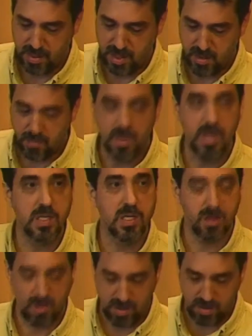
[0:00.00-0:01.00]
the
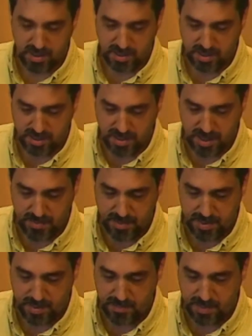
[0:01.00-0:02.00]
reindeer herding
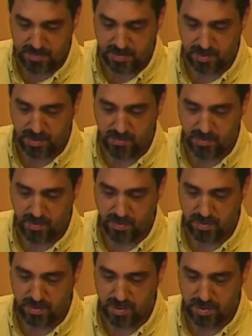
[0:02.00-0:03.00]
Sami people of
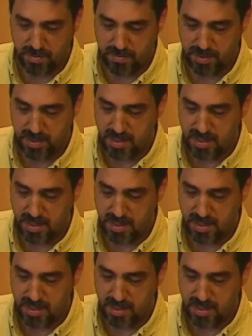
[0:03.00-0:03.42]
Northern Europe